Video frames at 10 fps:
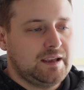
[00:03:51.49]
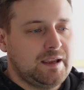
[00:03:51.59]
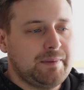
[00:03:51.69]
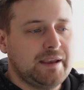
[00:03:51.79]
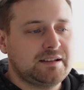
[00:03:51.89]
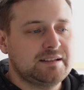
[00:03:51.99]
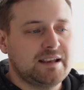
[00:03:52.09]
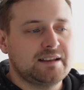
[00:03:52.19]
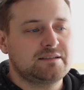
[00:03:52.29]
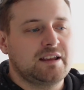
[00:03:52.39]
it basically
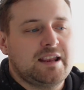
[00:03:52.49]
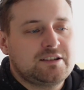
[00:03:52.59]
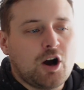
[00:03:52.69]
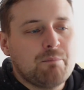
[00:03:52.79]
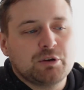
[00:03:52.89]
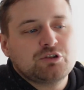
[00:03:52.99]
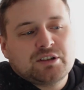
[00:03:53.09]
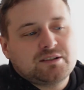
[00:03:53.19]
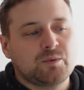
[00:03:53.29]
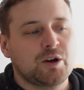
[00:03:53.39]
says that he's got a
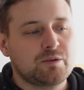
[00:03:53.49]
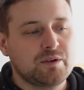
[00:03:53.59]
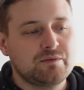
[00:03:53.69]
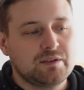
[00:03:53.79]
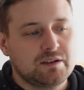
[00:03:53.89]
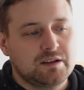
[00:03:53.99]
budget to work with.